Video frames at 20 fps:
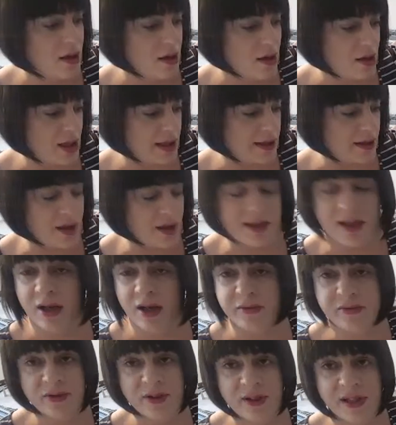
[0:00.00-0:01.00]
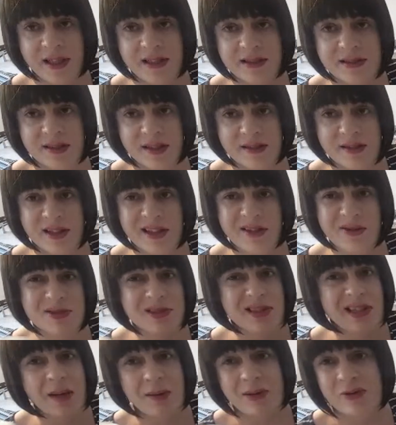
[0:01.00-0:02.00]
I go through these, and you can
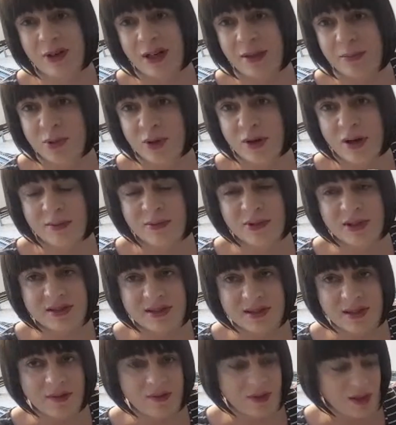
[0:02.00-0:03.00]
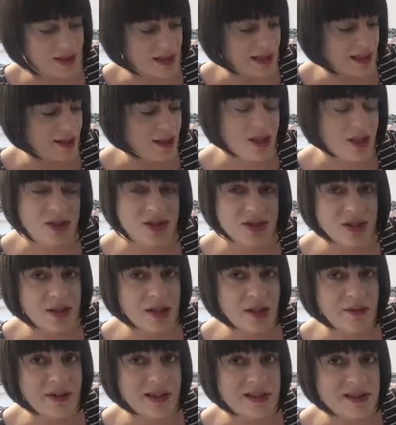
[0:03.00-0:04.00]
also get grey primer and stuff like that. So
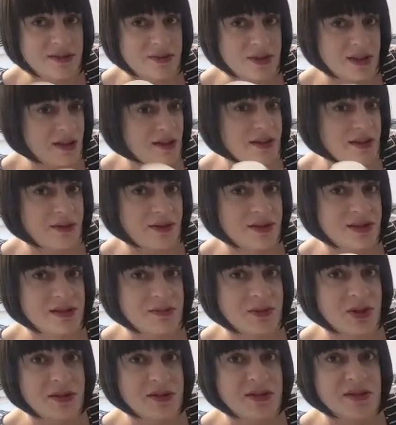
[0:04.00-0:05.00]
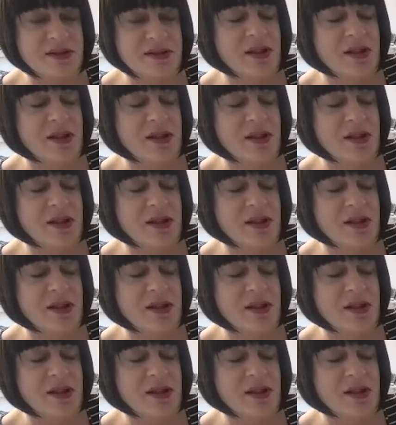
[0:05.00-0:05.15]
there is some good